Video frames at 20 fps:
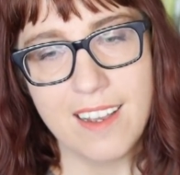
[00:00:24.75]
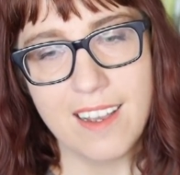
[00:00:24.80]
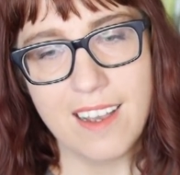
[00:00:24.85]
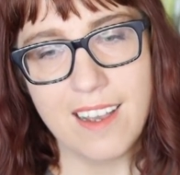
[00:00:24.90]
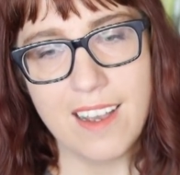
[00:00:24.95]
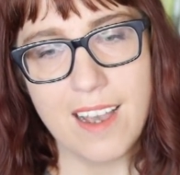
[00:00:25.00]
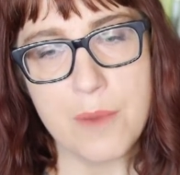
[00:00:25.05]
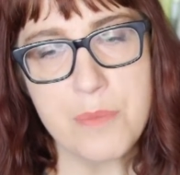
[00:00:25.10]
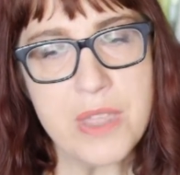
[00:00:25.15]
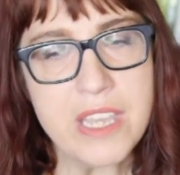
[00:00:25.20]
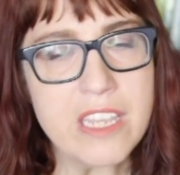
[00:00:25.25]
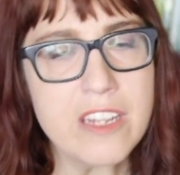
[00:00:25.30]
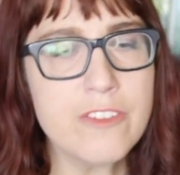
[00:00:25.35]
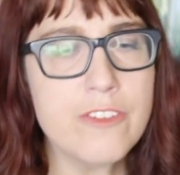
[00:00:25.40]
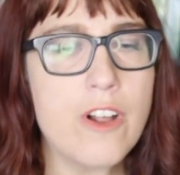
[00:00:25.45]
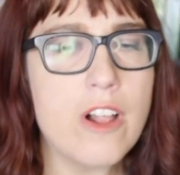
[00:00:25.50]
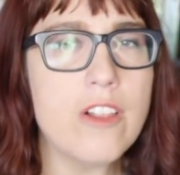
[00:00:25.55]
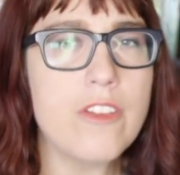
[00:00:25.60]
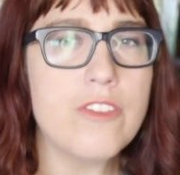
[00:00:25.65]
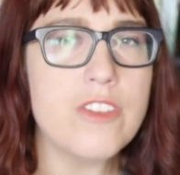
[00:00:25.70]
I'm thinking
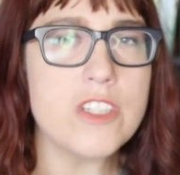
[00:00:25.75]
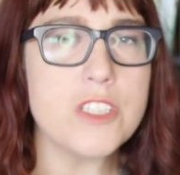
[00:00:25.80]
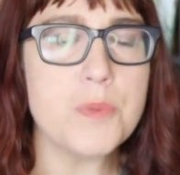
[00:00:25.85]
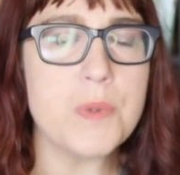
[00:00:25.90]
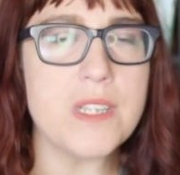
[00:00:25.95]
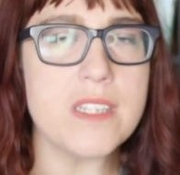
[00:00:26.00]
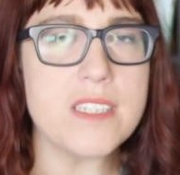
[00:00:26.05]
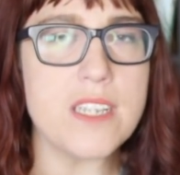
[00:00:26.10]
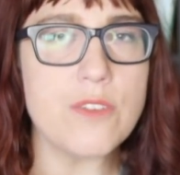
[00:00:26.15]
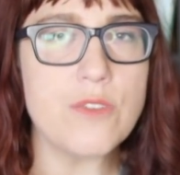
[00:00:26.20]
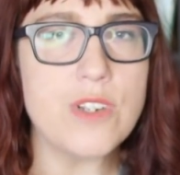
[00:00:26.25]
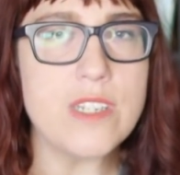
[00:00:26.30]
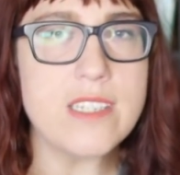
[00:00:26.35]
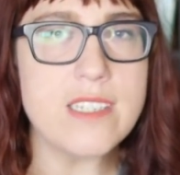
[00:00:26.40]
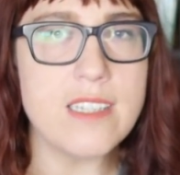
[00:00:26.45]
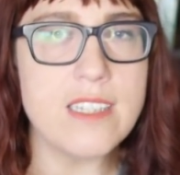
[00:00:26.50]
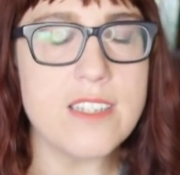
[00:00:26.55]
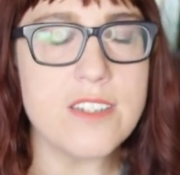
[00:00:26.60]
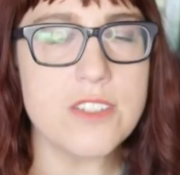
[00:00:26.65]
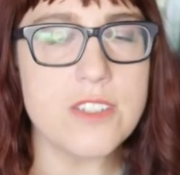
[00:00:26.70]
of all of this because I
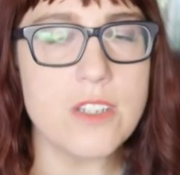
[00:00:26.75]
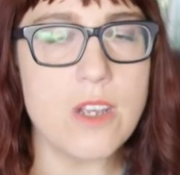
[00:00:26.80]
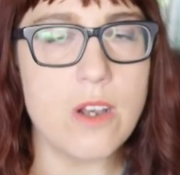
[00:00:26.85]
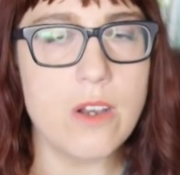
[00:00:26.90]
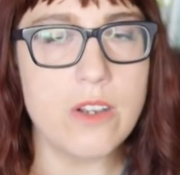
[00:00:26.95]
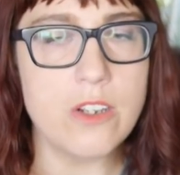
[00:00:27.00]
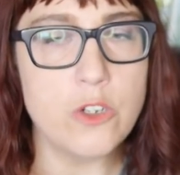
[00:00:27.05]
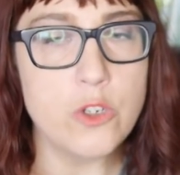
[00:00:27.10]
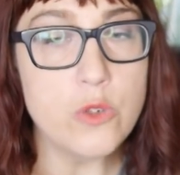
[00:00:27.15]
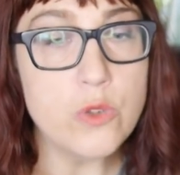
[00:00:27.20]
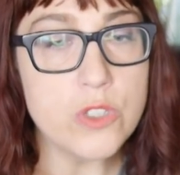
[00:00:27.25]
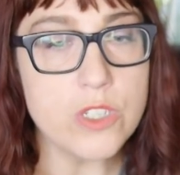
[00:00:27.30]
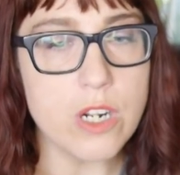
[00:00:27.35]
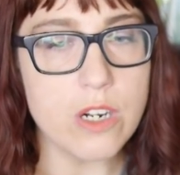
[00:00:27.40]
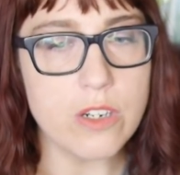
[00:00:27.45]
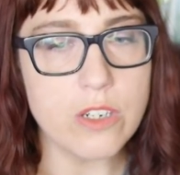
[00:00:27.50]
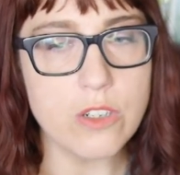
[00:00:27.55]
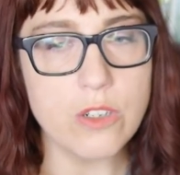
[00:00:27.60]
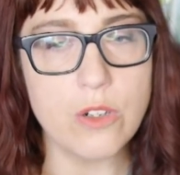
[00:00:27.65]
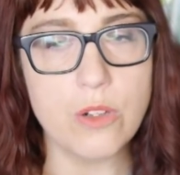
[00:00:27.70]
recently saw a news
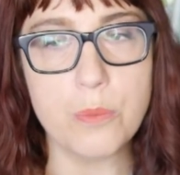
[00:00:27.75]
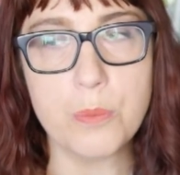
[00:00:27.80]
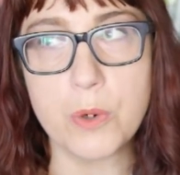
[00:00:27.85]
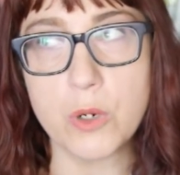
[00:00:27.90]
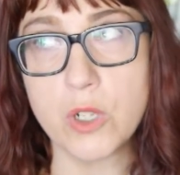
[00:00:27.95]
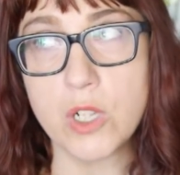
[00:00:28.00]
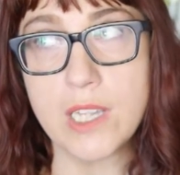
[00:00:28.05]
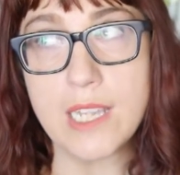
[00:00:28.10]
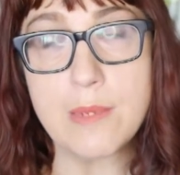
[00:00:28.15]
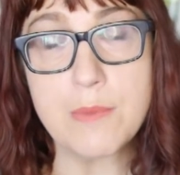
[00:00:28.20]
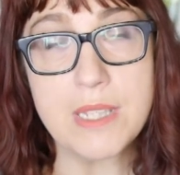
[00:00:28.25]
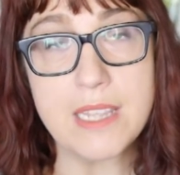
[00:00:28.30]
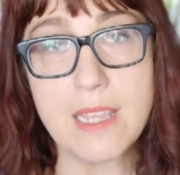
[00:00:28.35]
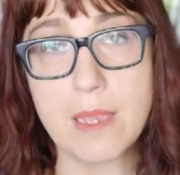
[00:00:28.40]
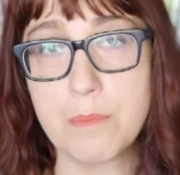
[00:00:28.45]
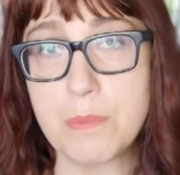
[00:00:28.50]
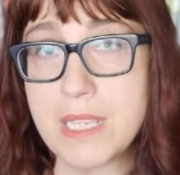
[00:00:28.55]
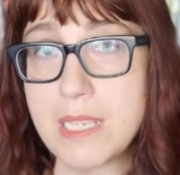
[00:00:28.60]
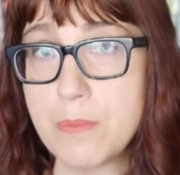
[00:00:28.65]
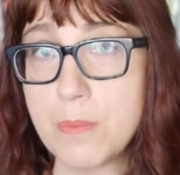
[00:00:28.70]
article proclaiming
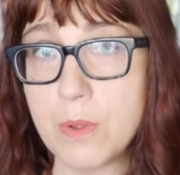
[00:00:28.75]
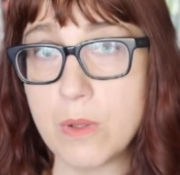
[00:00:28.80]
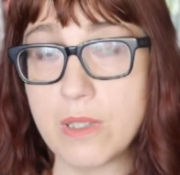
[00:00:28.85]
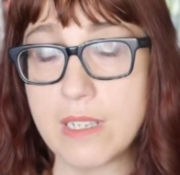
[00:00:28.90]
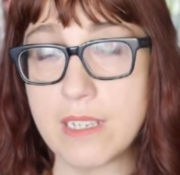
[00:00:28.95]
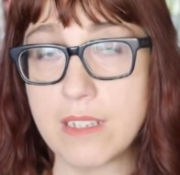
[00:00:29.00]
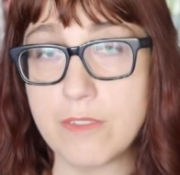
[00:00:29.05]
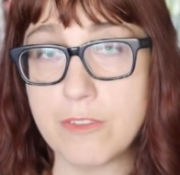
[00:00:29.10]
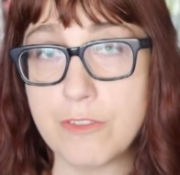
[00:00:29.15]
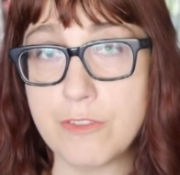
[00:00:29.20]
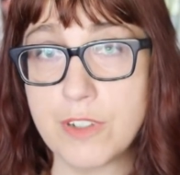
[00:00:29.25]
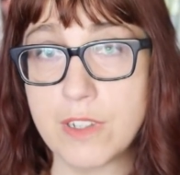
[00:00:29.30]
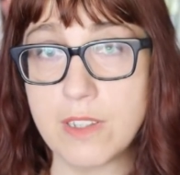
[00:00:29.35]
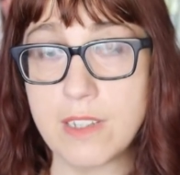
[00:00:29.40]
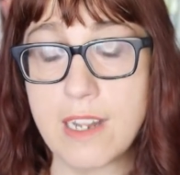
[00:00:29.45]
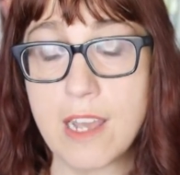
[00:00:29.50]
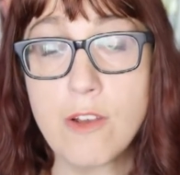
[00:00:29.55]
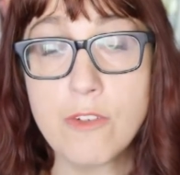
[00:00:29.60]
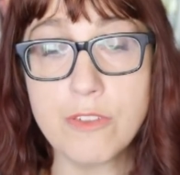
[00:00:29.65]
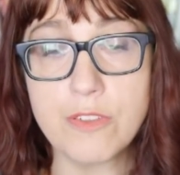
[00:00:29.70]
that people in
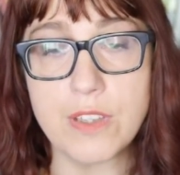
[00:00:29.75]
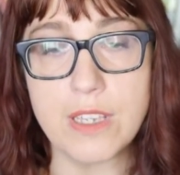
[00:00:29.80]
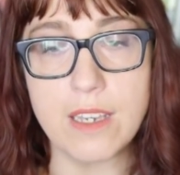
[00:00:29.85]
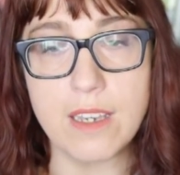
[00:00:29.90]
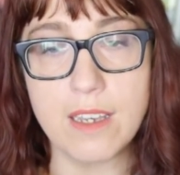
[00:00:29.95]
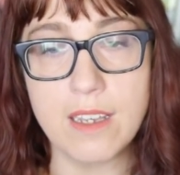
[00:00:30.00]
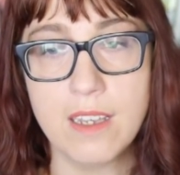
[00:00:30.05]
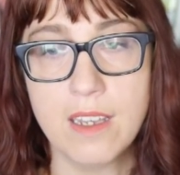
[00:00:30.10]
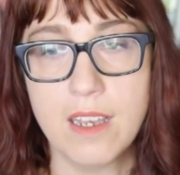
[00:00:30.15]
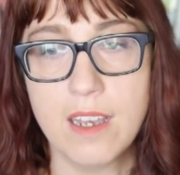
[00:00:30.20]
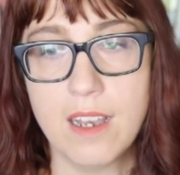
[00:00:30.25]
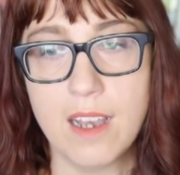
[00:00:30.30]
Philadelphia,